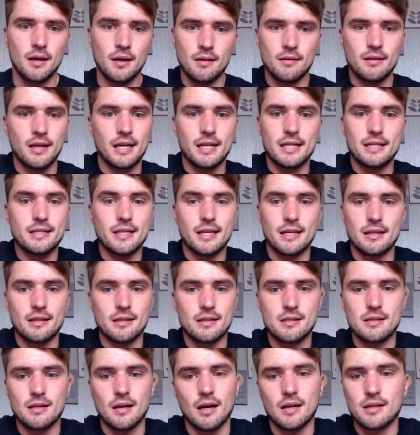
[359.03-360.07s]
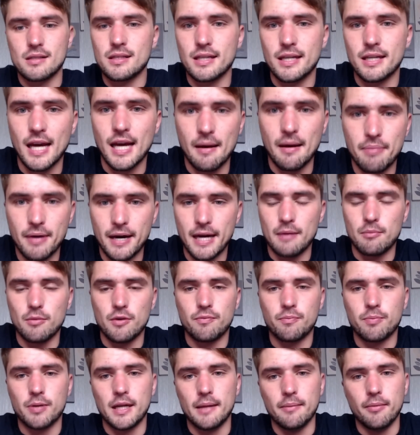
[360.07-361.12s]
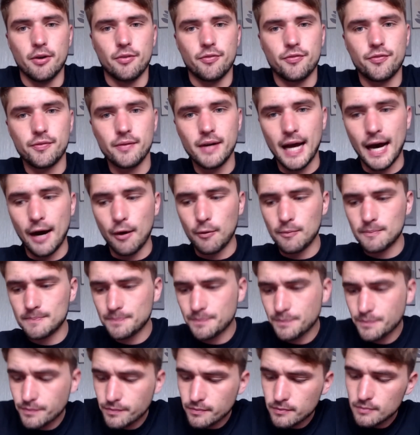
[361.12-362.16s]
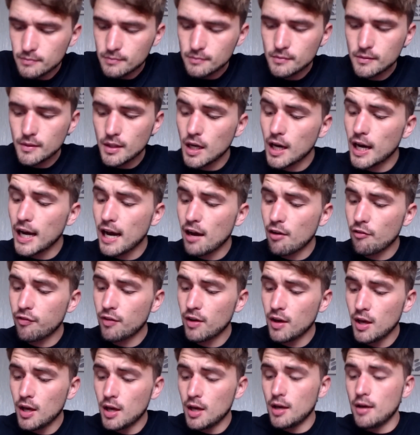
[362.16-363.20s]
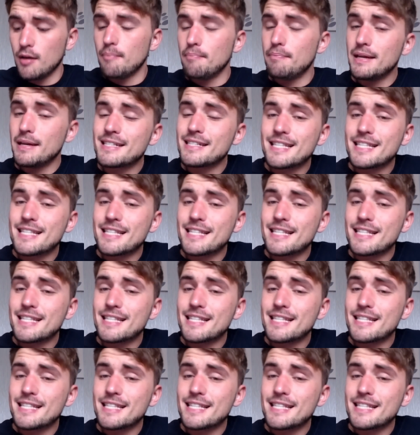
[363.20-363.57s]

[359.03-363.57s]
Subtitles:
that he did at the start of the campaign with Plymouth. Now, I have been